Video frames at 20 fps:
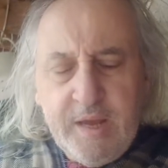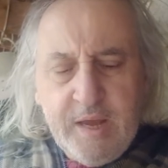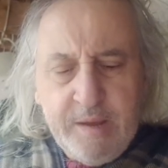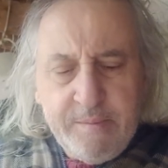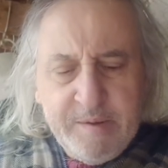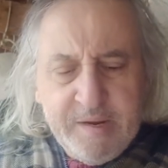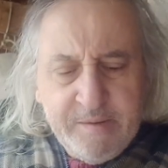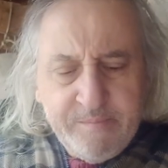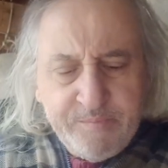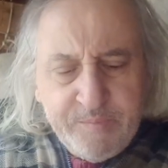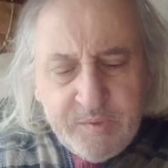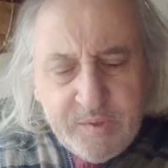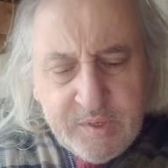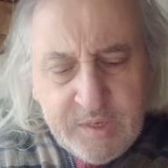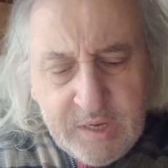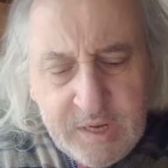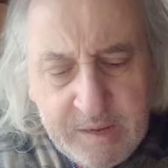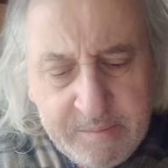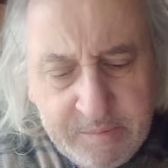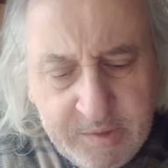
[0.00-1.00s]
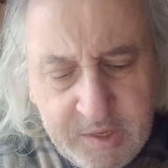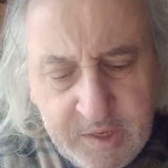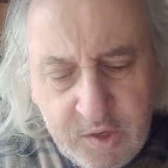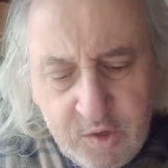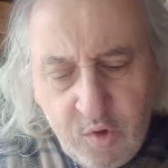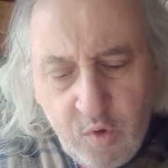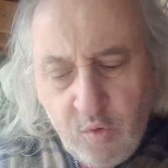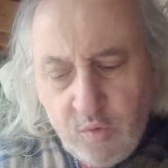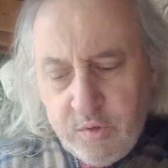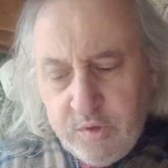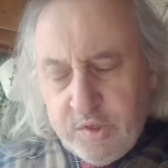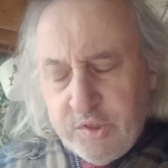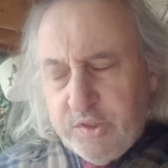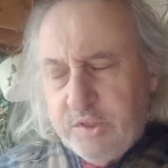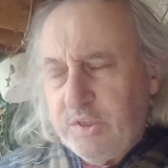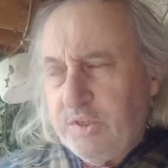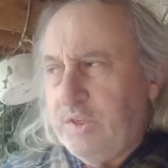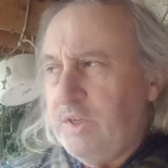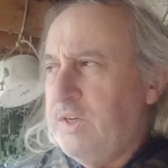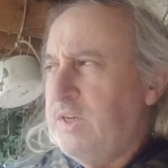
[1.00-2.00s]
I mean, I'm going to call
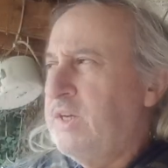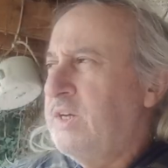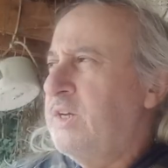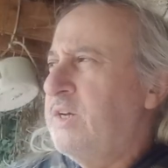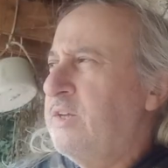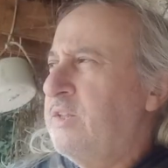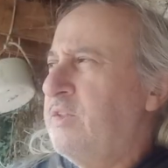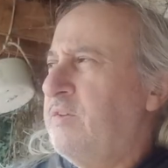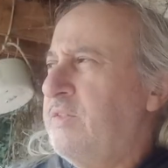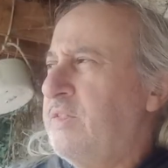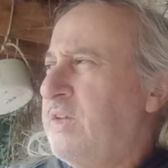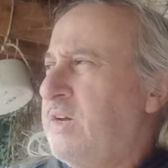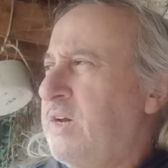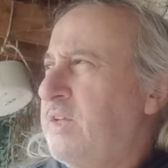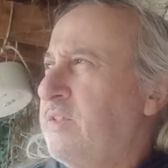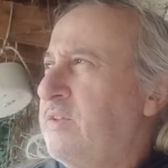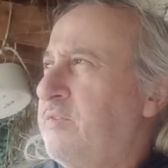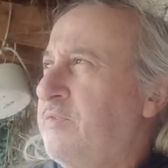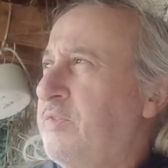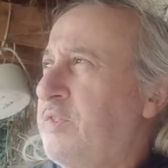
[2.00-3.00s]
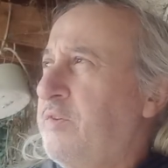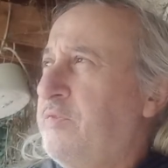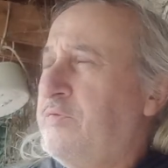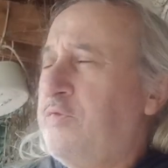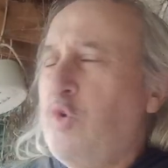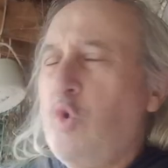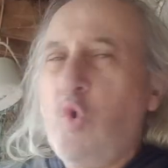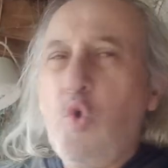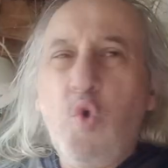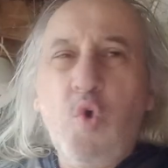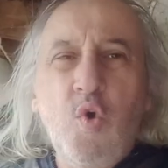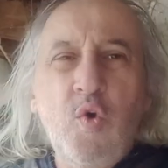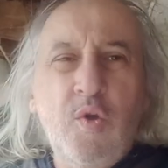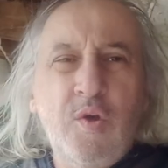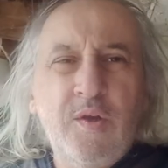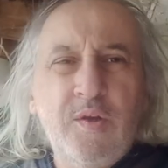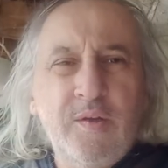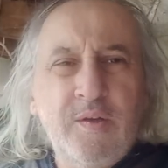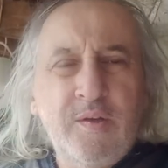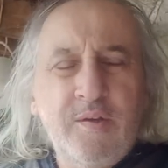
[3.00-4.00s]
this the four
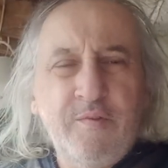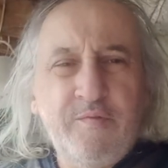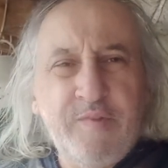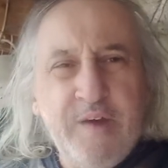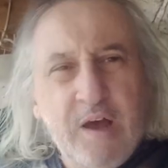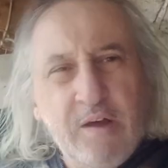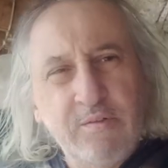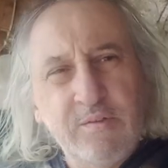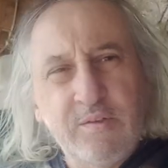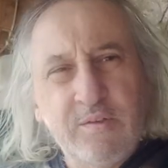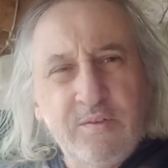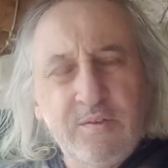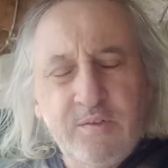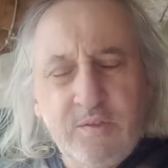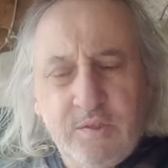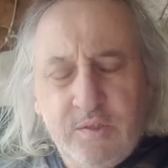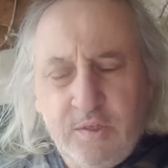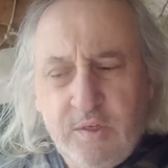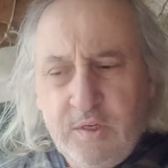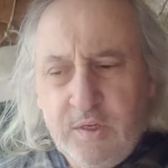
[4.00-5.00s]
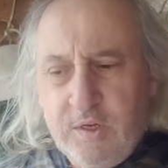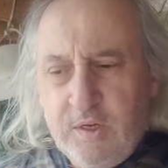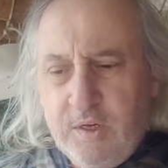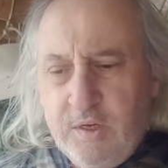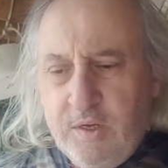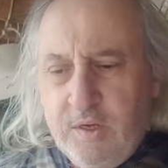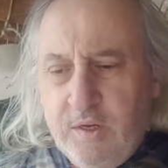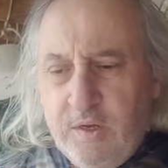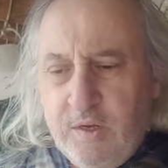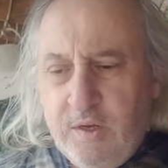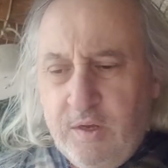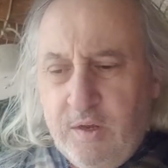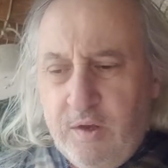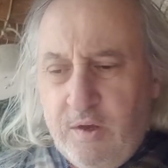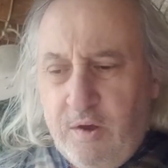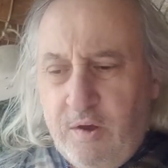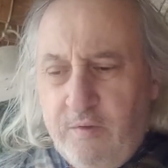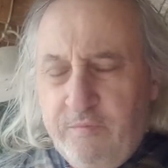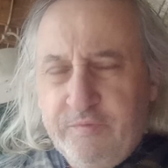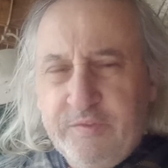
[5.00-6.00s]
fountains
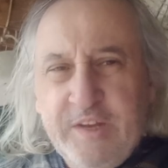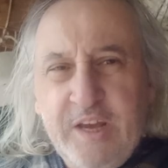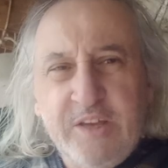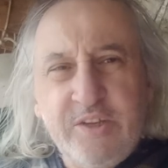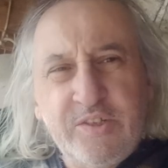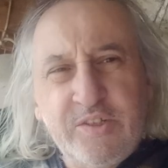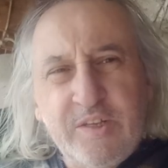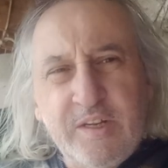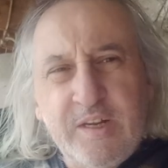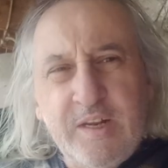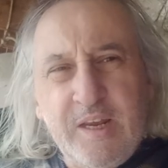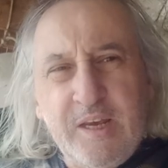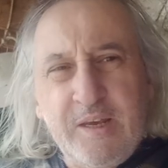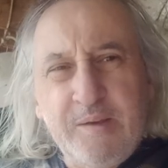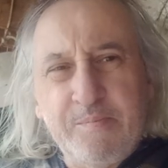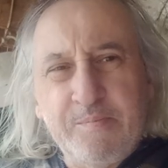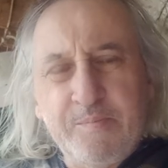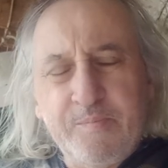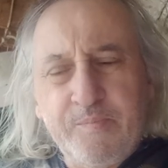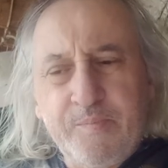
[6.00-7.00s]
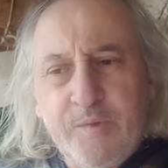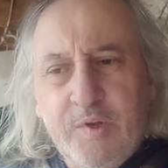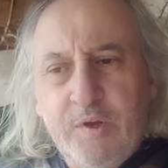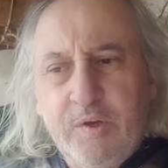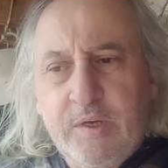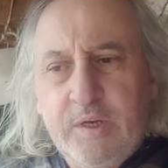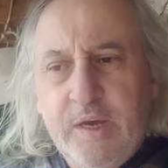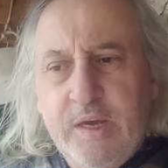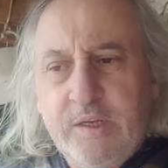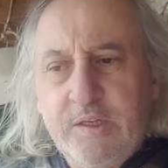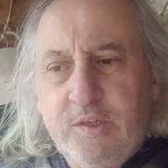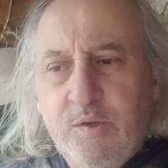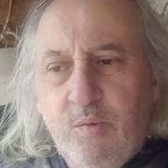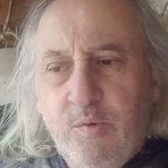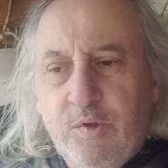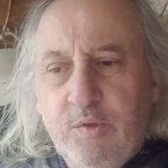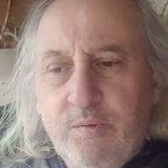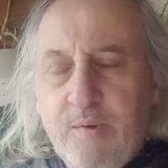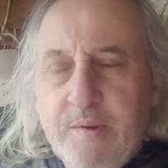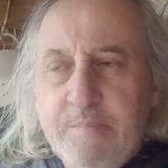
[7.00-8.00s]
of destiny. Okay, so
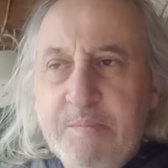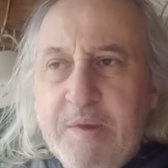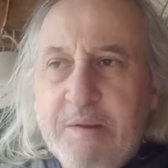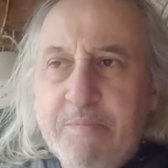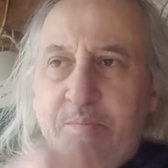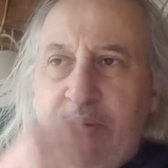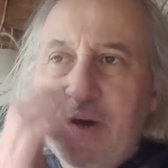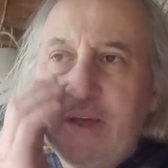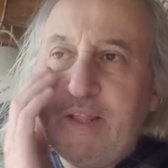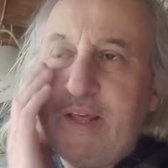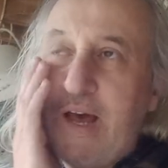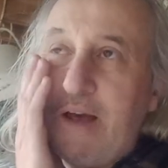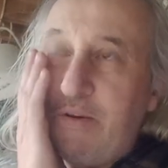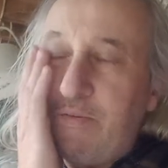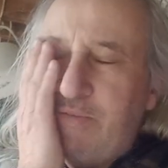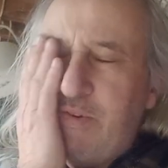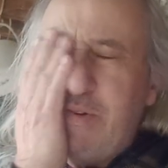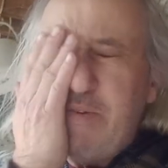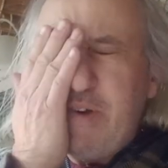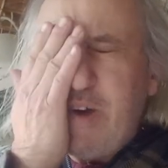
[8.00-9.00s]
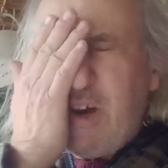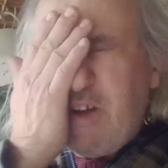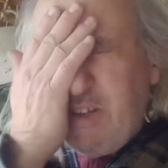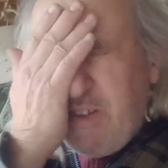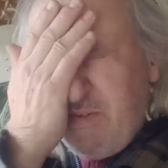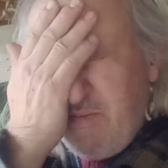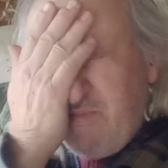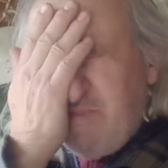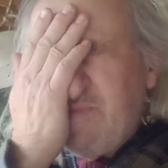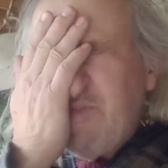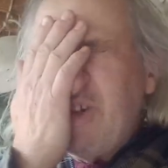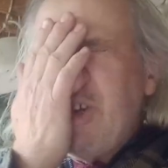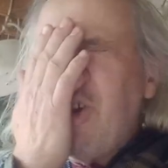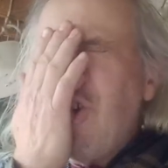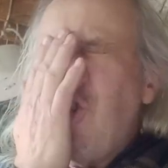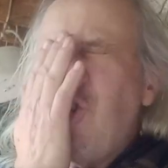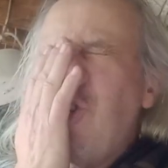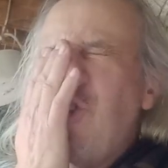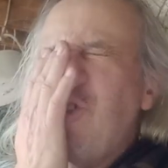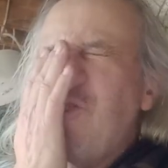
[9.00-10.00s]
what do I mean by that? When we
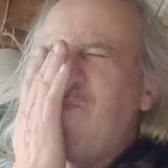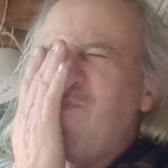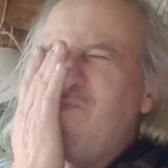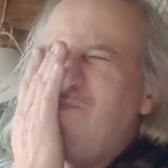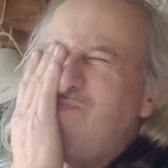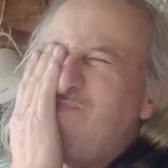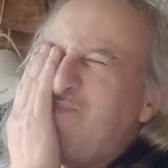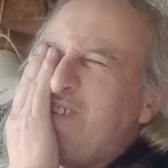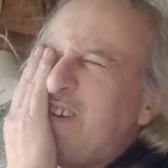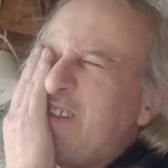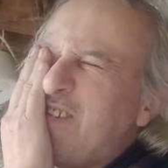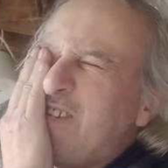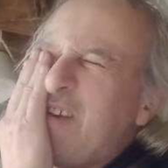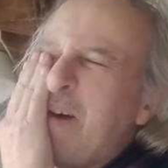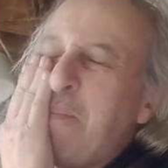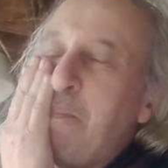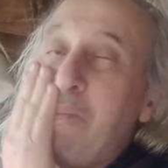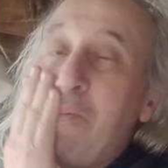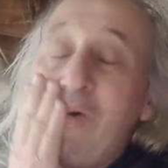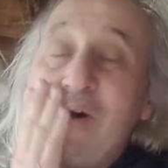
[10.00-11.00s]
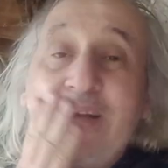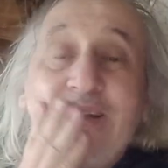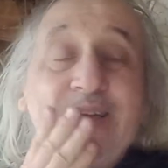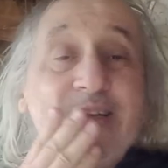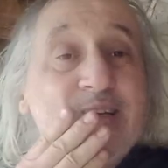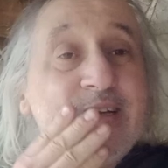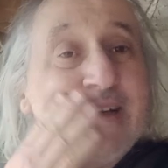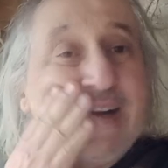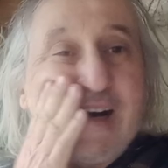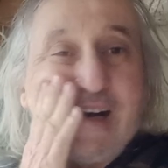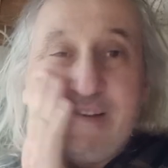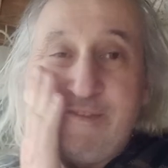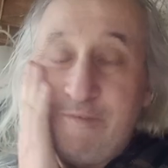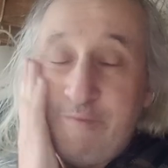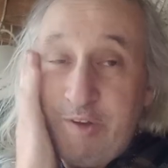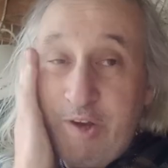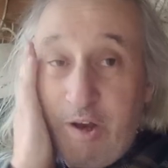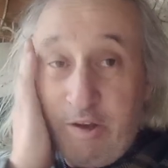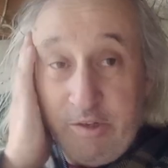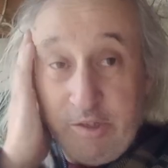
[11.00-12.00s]
all at some point in life,
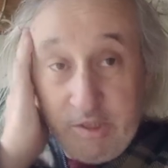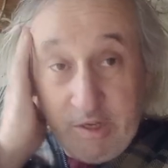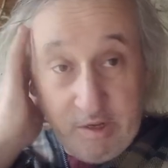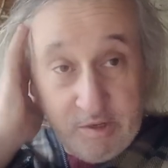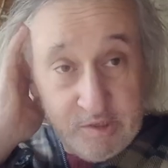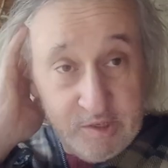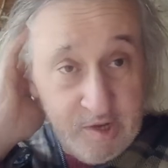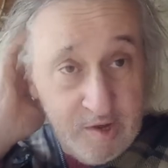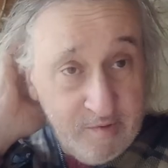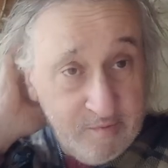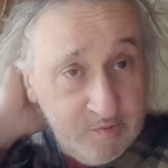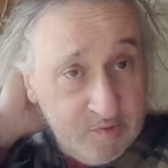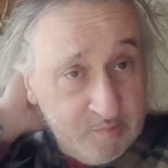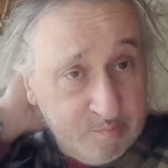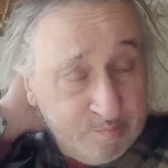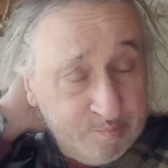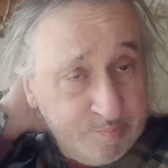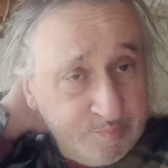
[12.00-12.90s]
we ask ourselves,